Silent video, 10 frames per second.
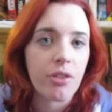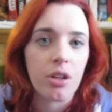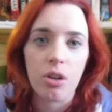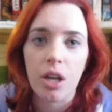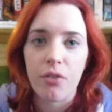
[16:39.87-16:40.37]
if they're
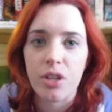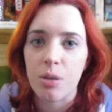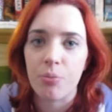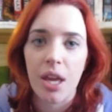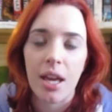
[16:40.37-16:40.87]
looking for
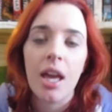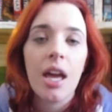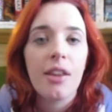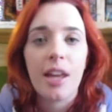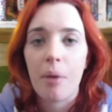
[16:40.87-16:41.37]
something
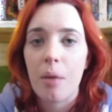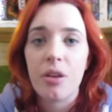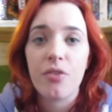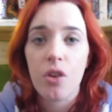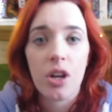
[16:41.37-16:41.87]
that might
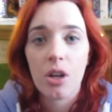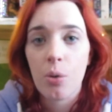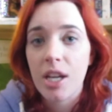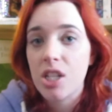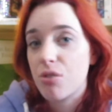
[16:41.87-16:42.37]
be fun and
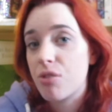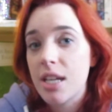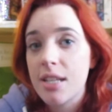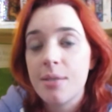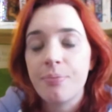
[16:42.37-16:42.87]
quick to
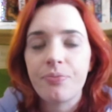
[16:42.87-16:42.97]
read.